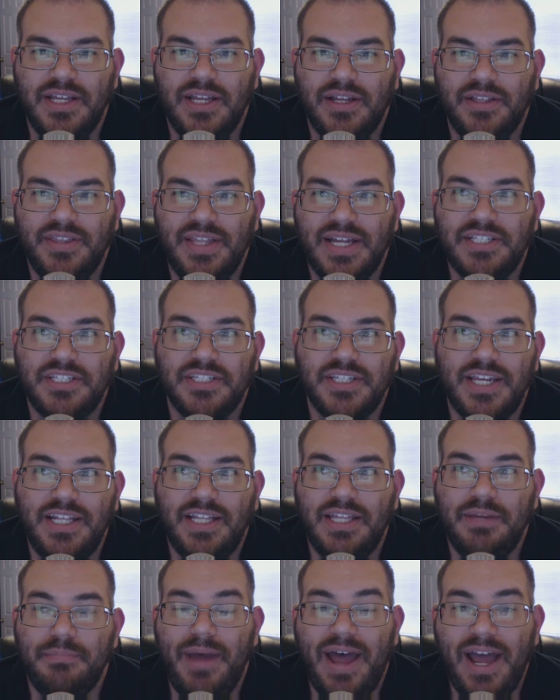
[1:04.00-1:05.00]
that's
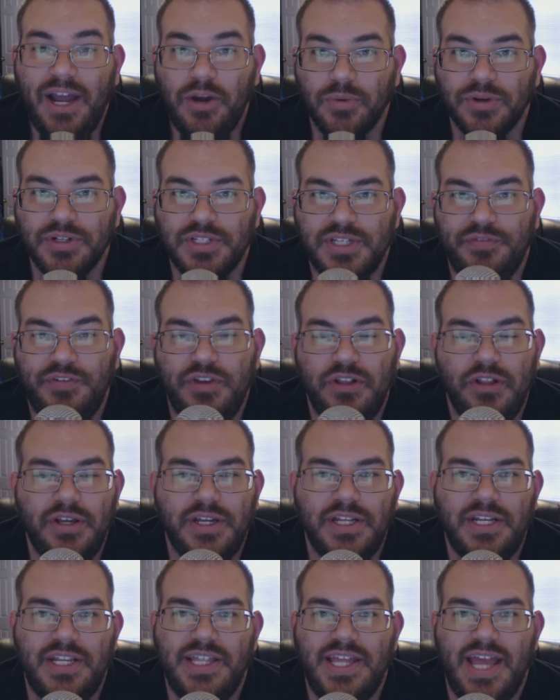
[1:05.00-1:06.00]
slightly backwards. If you
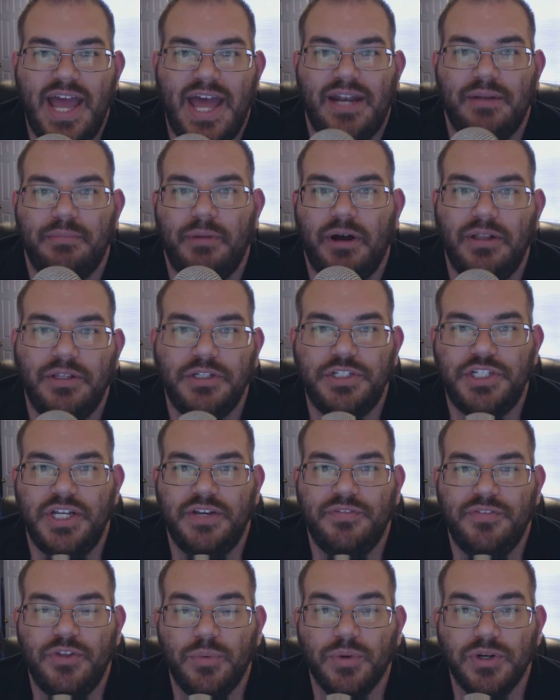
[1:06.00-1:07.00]
look into the etymology
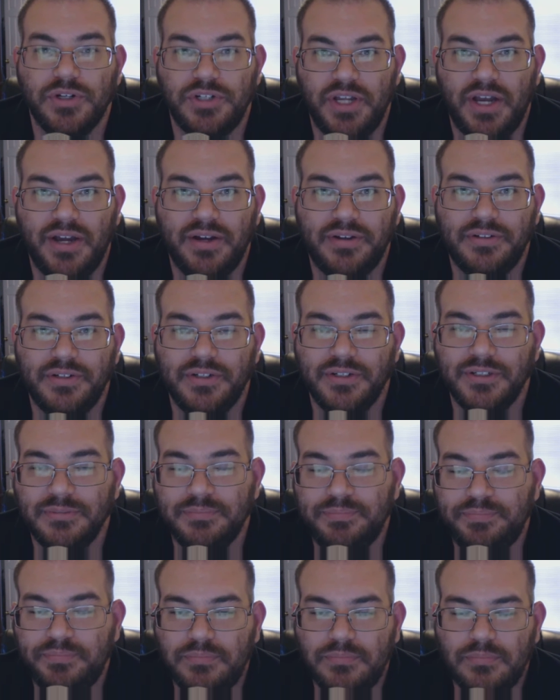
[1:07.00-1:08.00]
of the word doctor,
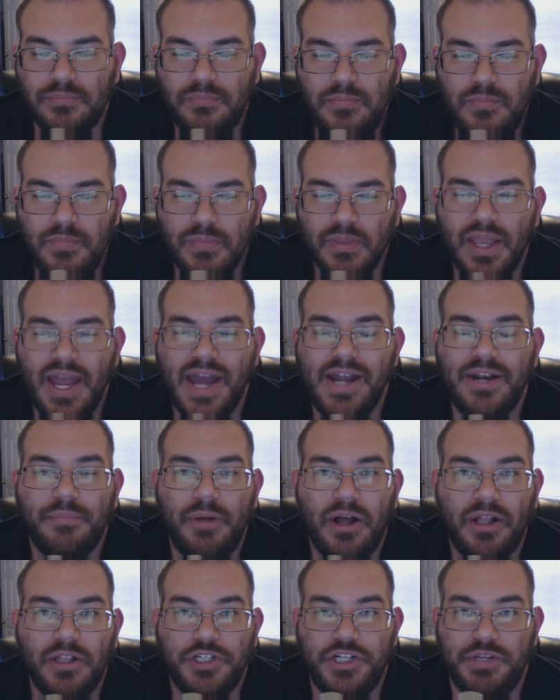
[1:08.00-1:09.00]

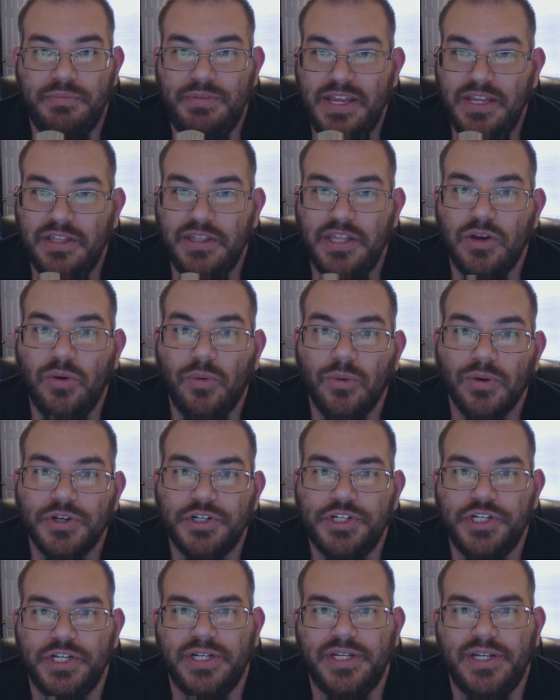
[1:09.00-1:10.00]
etymology being the
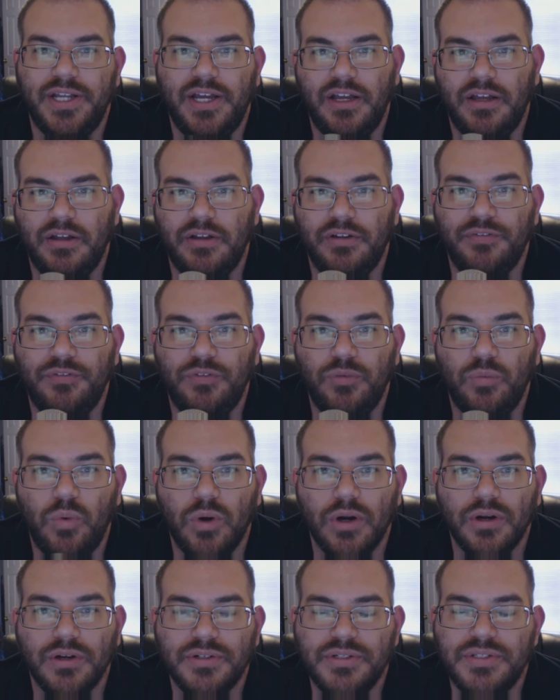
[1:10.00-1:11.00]
origin of
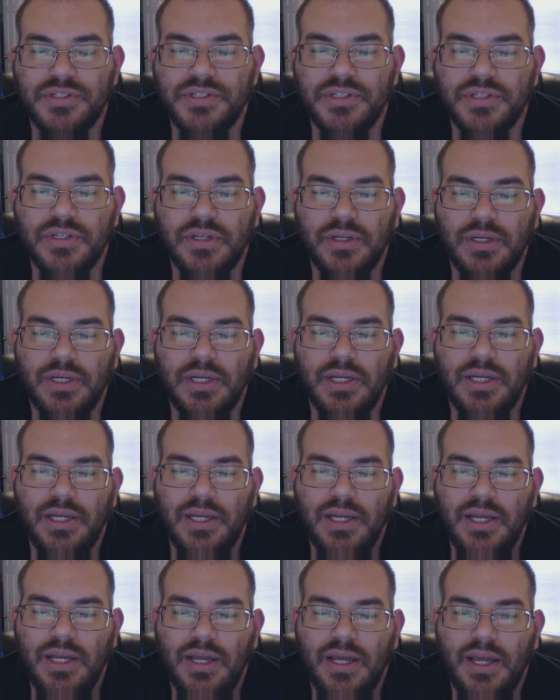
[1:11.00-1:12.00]
words
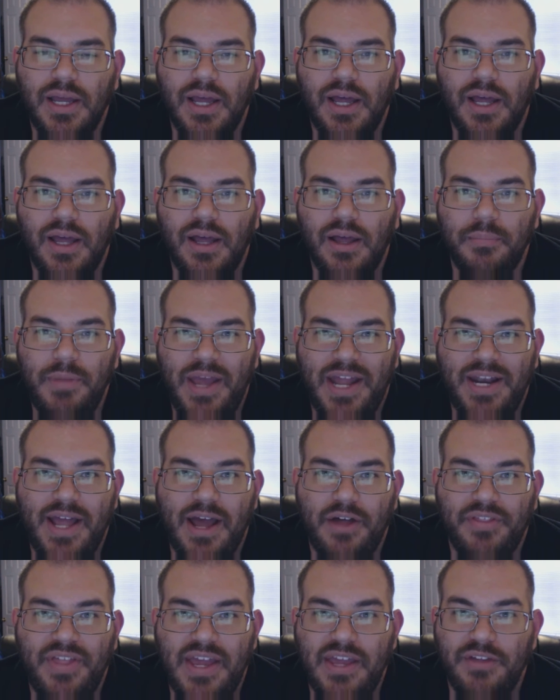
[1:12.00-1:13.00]
and
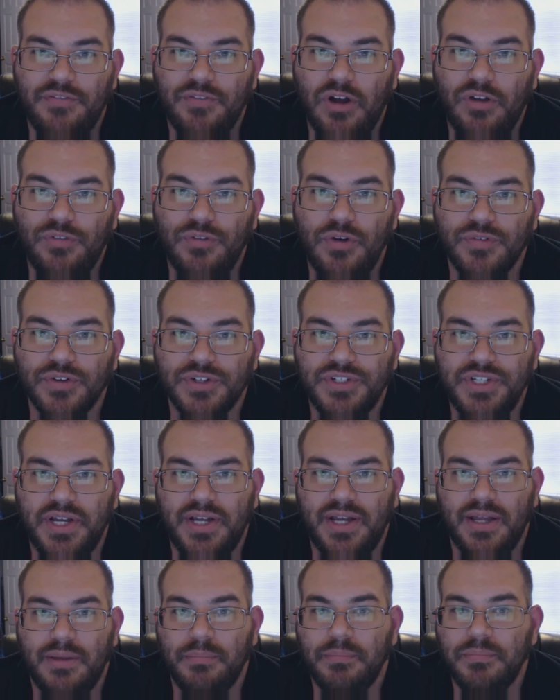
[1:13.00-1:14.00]
how they evolve over
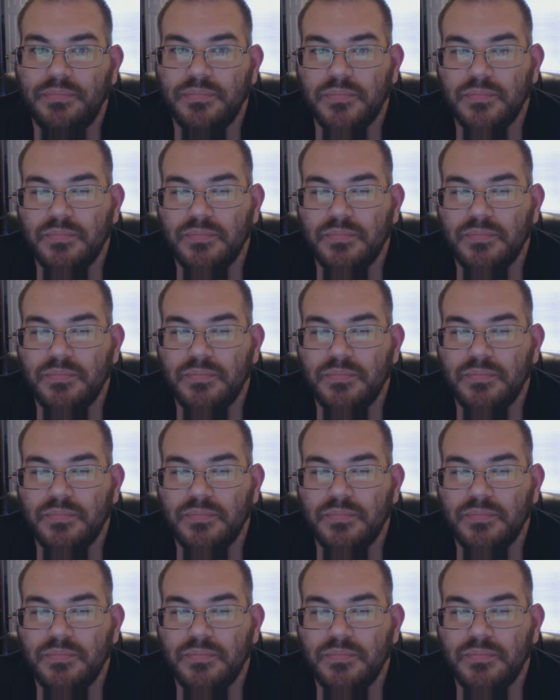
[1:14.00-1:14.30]
time,